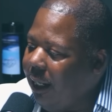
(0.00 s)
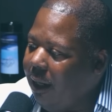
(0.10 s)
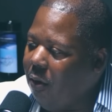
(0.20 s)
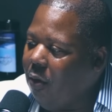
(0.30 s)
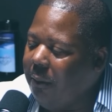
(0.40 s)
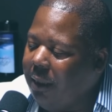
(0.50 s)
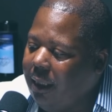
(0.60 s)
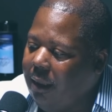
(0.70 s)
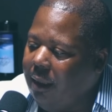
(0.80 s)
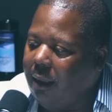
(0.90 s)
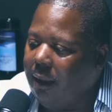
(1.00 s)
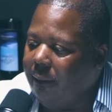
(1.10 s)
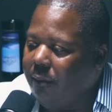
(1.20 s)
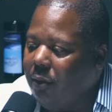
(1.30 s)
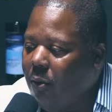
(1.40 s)
right, I open
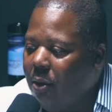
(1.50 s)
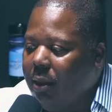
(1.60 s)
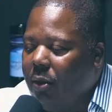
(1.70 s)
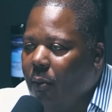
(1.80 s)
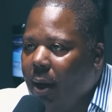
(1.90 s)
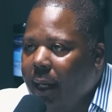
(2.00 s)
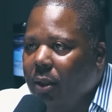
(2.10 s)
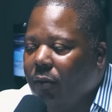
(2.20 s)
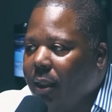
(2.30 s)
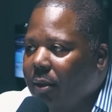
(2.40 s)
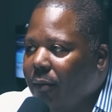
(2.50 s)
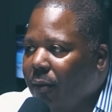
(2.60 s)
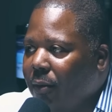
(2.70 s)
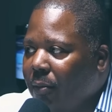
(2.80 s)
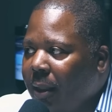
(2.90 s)
the door to Duane's
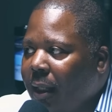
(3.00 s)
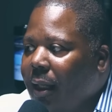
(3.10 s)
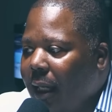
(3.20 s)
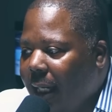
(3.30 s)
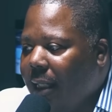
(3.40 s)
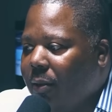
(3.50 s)
dressing room, and